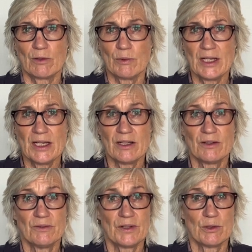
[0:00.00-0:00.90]
Reading
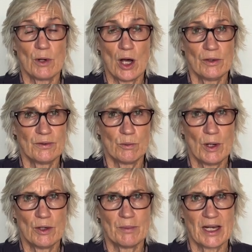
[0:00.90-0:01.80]
can feel
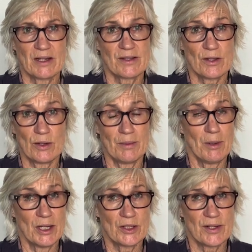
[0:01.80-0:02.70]
overwhelming, so they
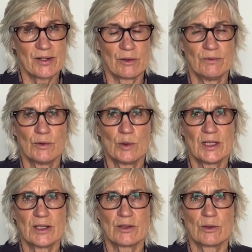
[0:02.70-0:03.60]
might just
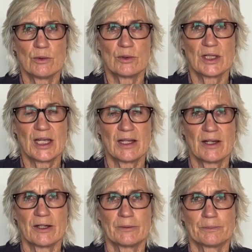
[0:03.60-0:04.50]
avoid it altogether.